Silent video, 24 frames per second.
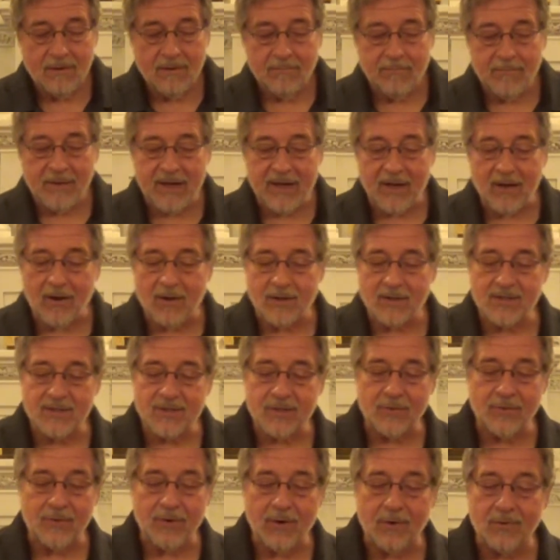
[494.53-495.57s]
but he
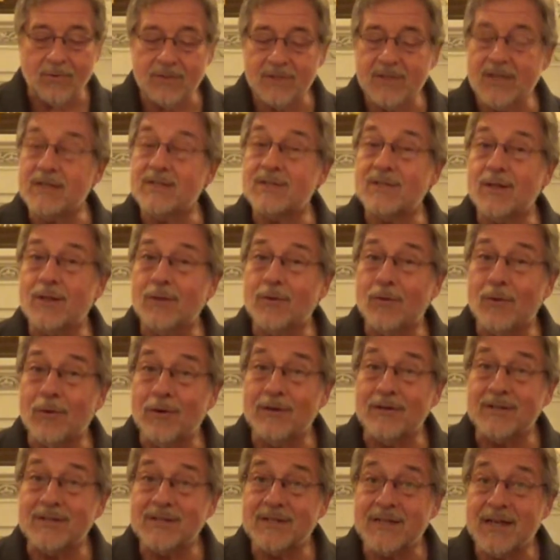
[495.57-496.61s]
also knows, as the
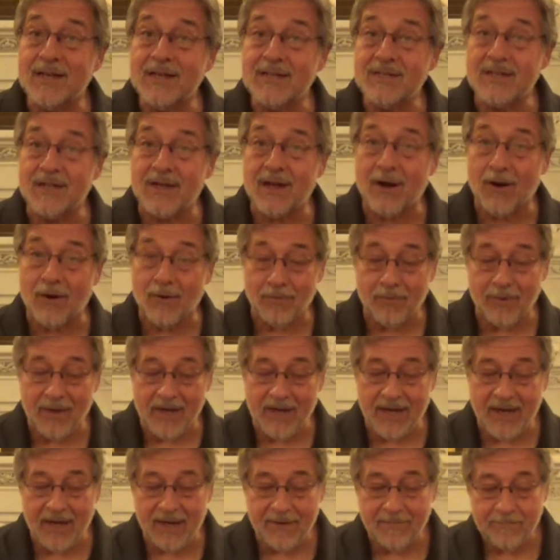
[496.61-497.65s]
Lord says in our
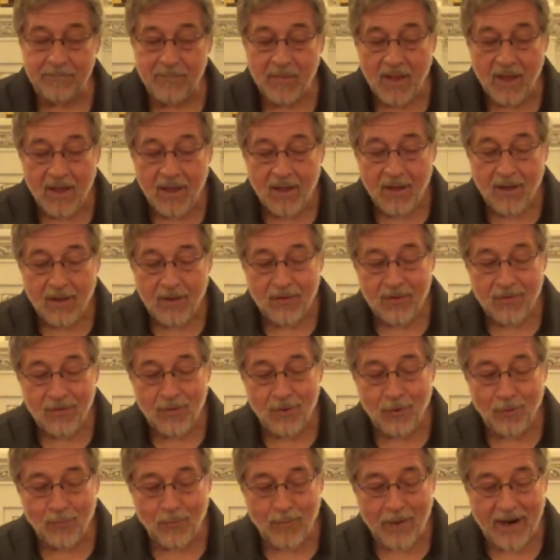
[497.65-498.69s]
reading,
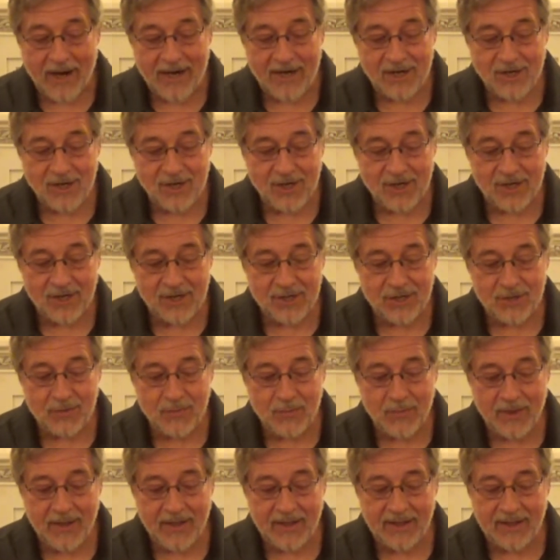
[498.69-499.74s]
the righteous
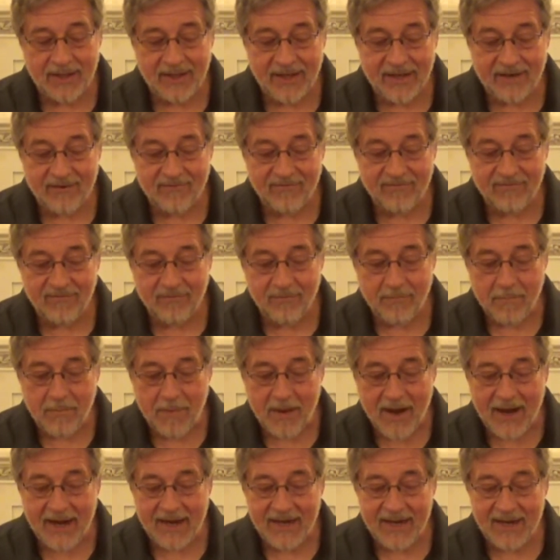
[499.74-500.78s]
will live
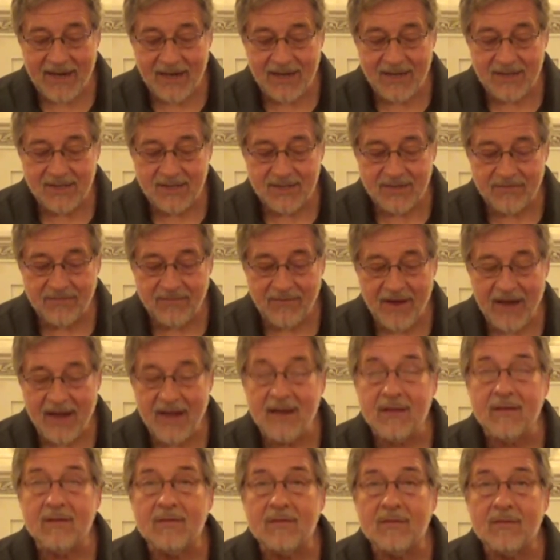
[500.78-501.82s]
by his
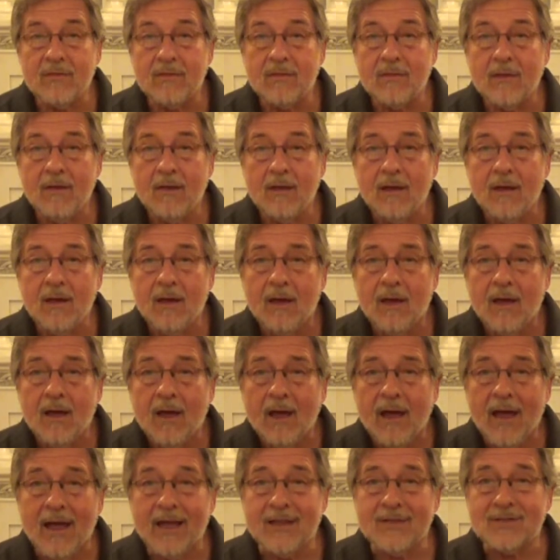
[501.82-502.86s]
faith.
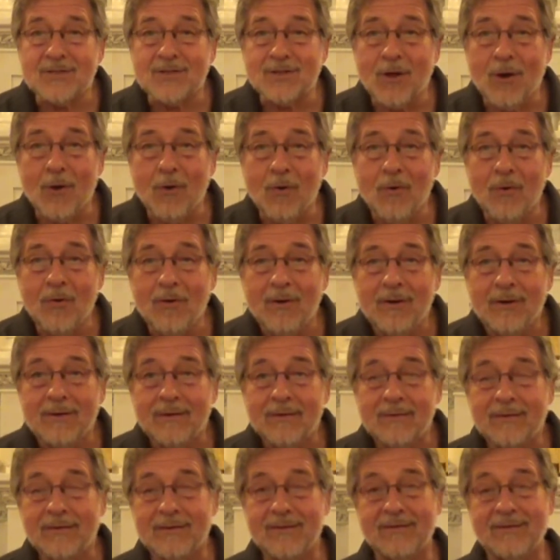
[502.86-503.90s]
And
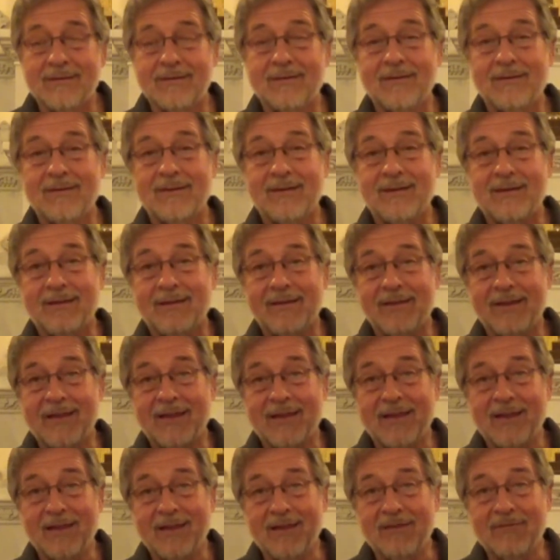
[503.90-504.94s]
so,
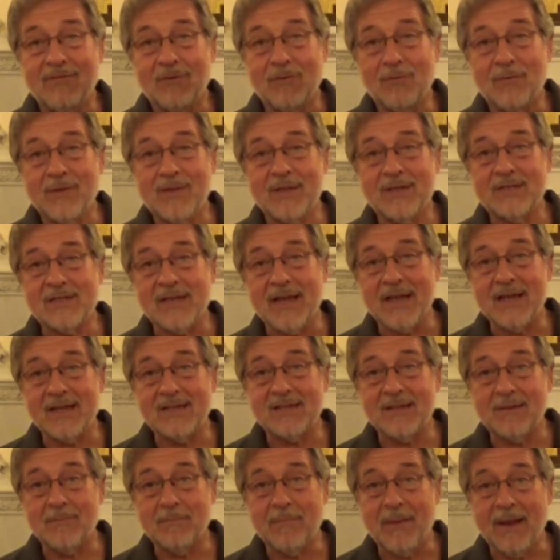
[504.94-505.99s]
even with his
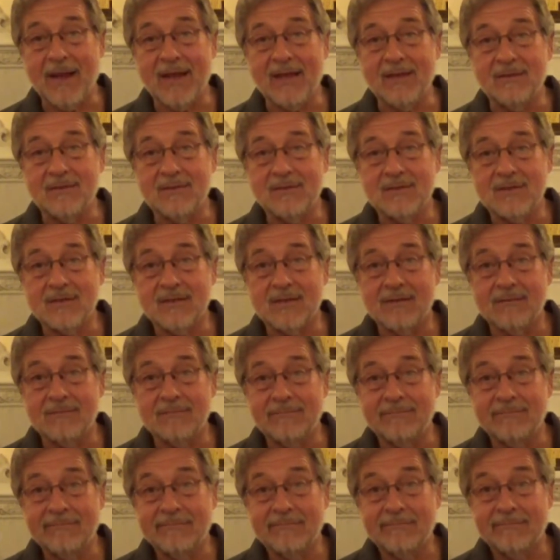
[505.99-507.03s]
aches and pains
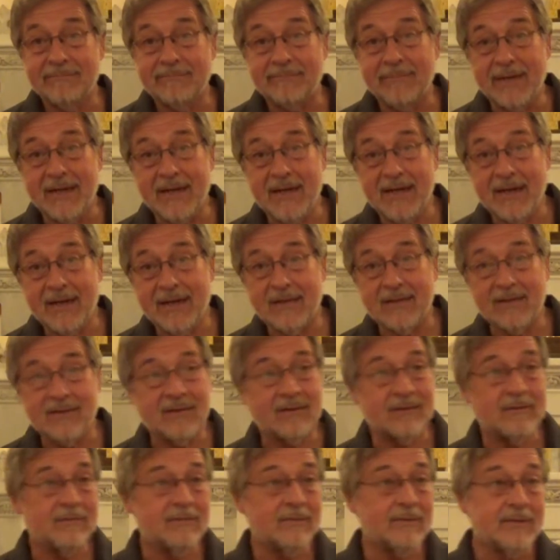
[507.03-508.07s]
and being in
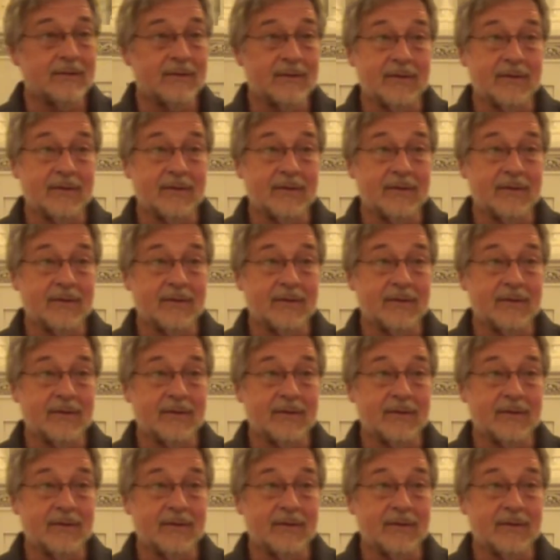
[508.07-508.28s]
the